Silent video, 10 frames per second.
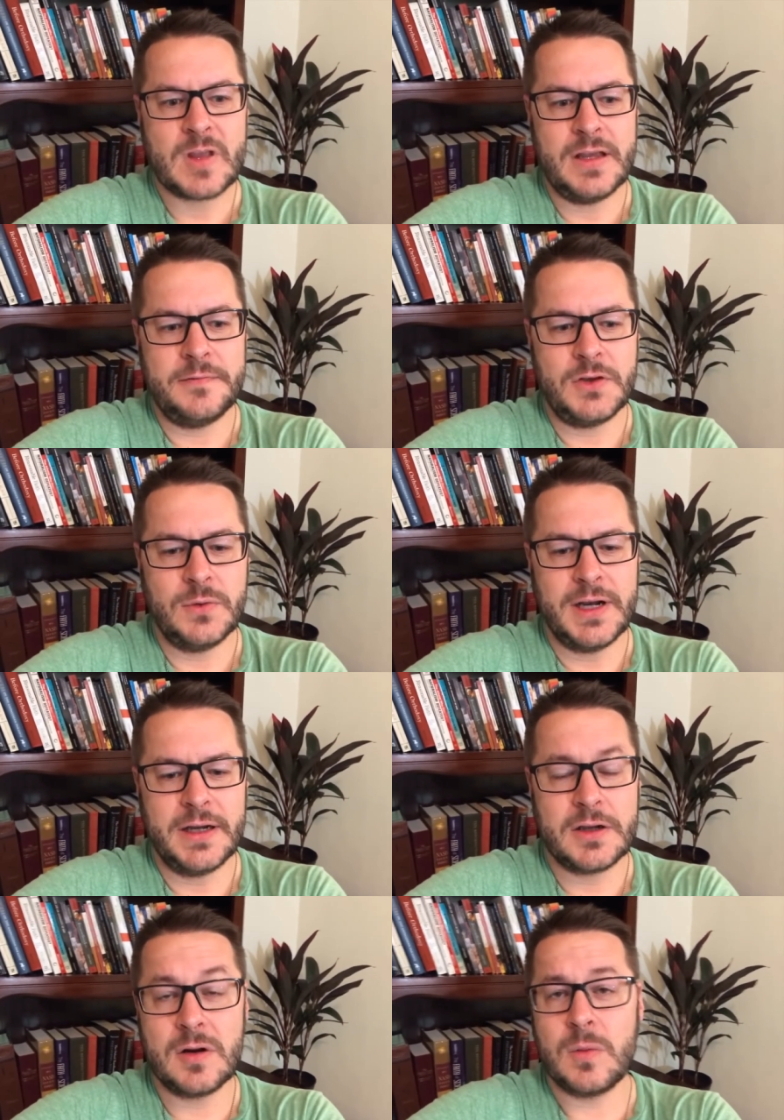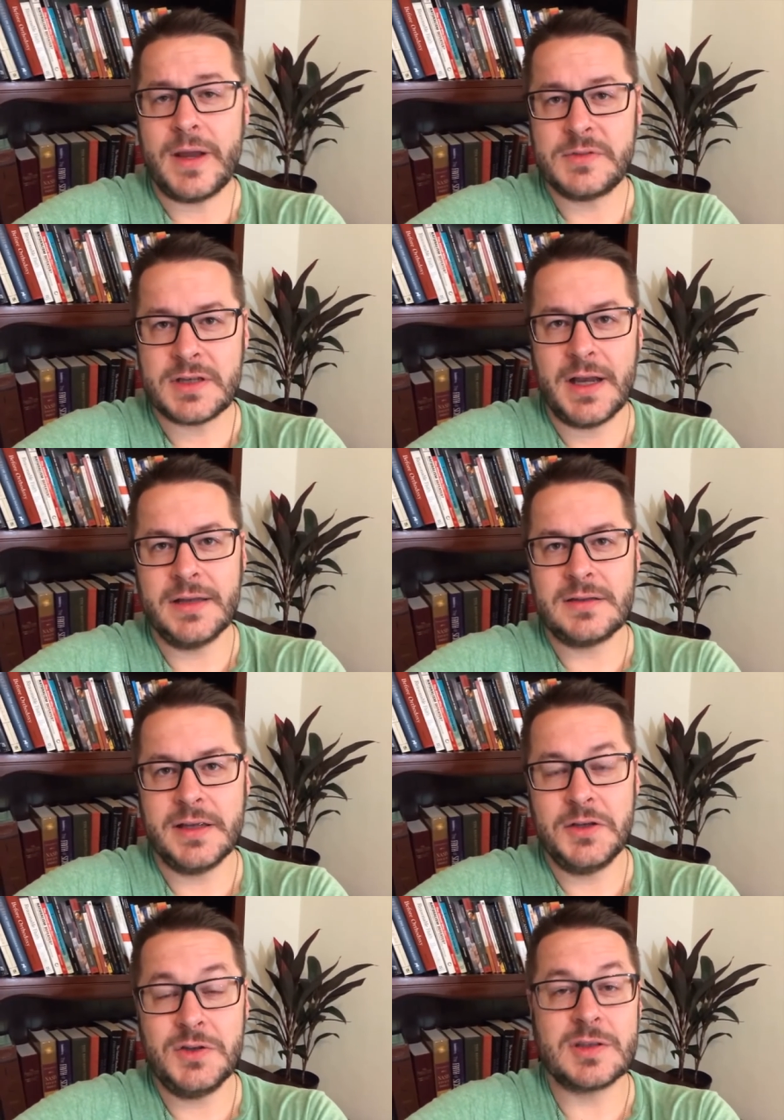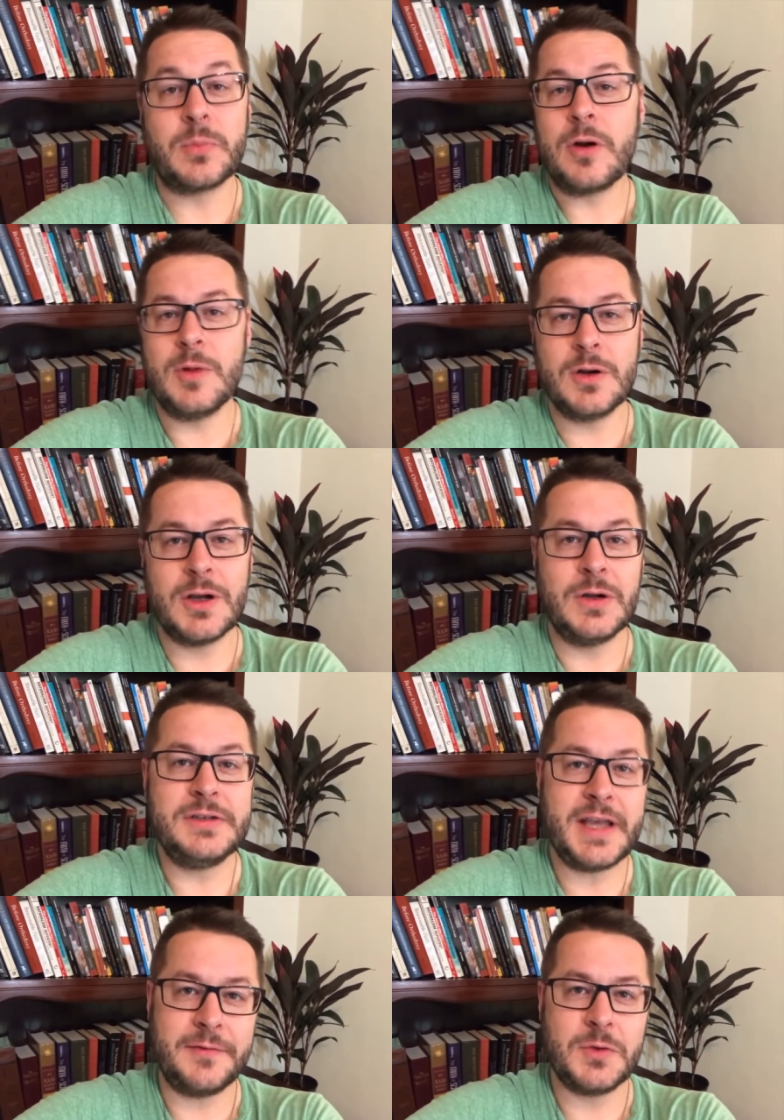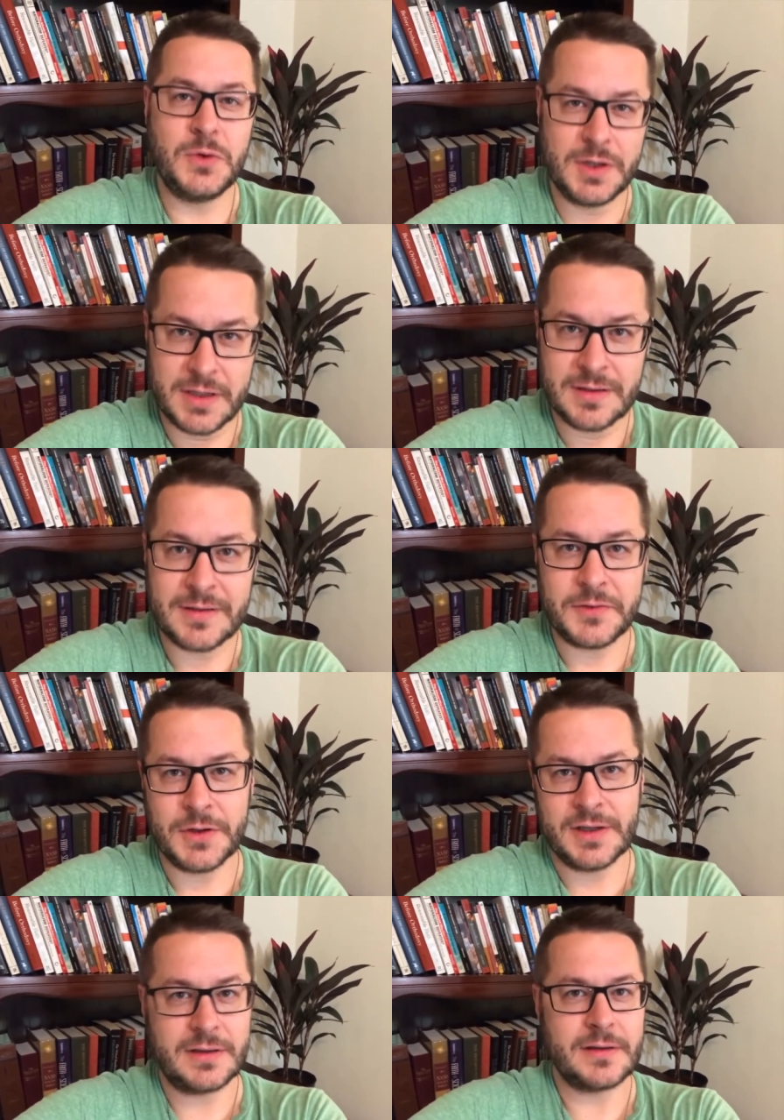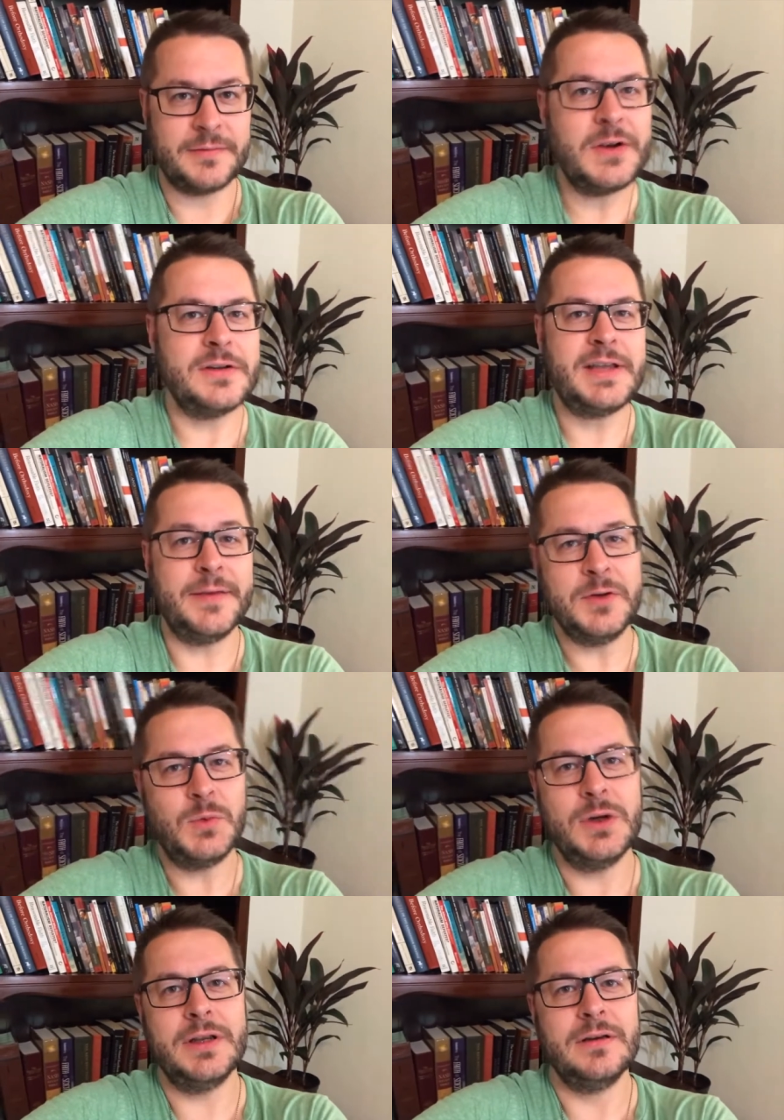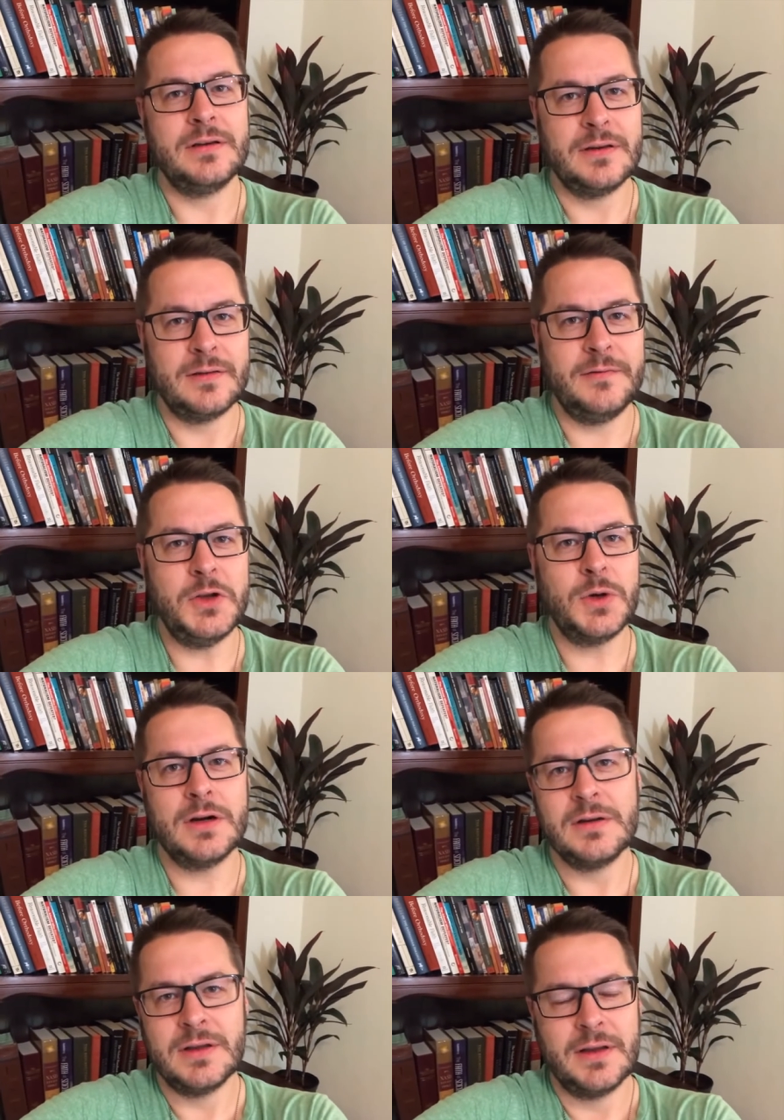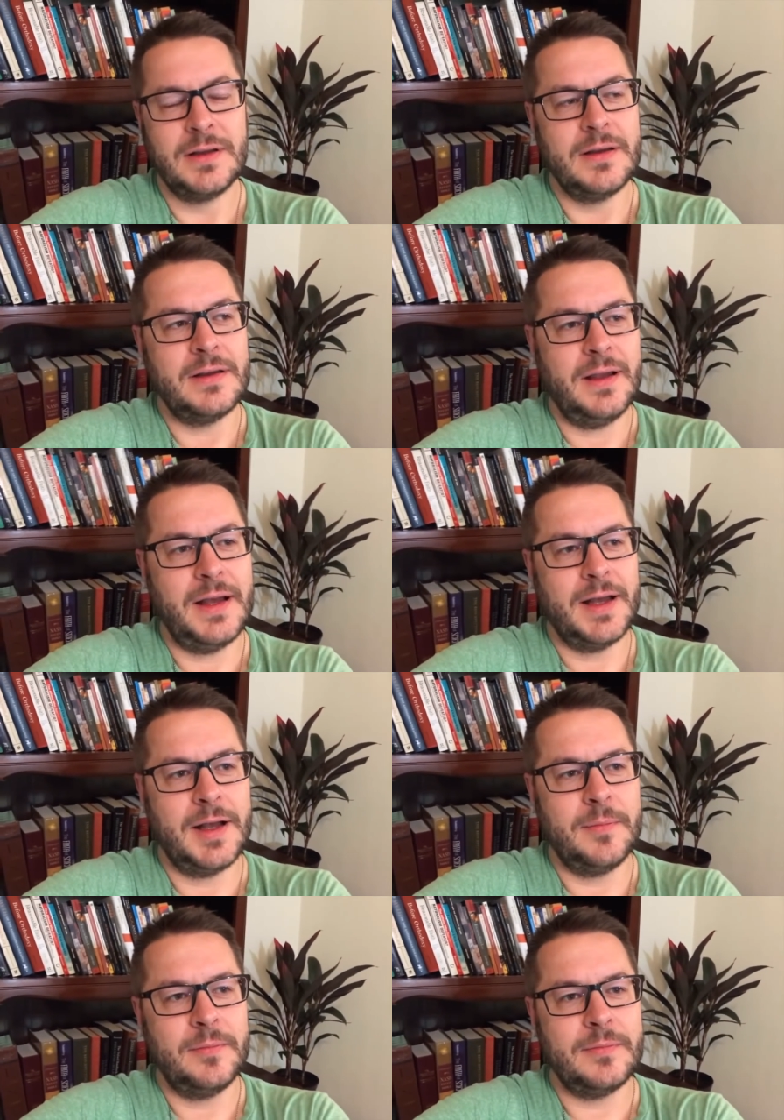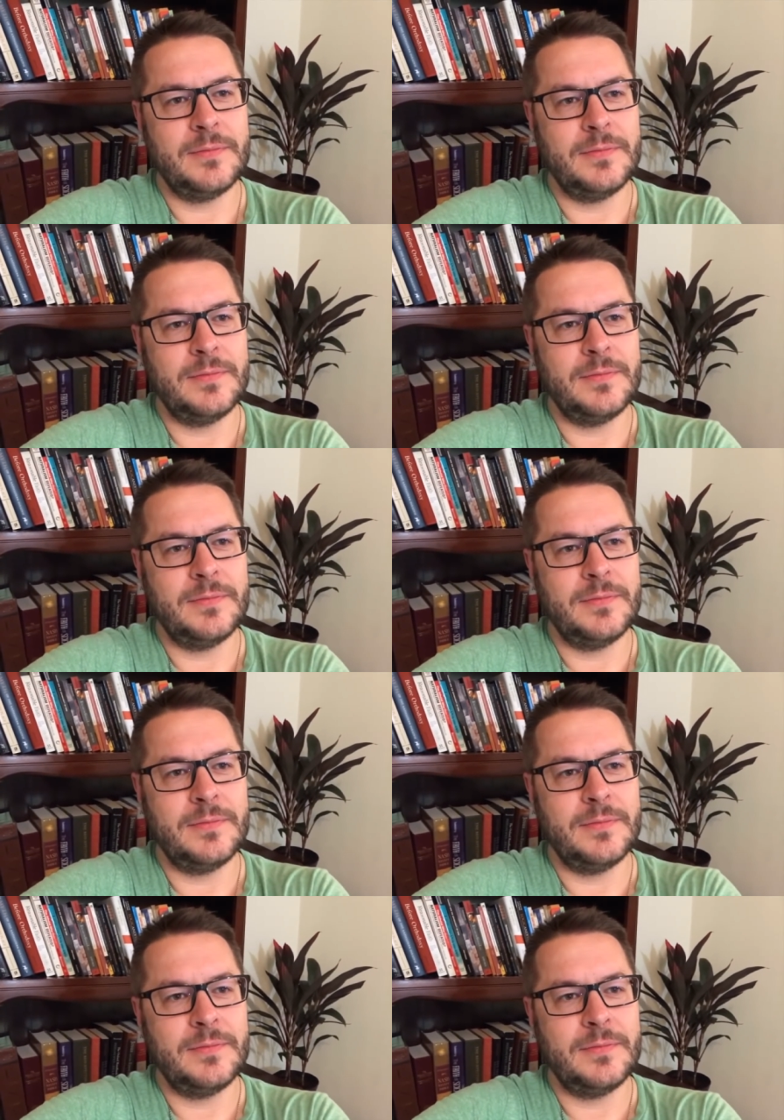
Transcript: If you go to the website and use the promo code David Wood, if you're a David Wood viewer, then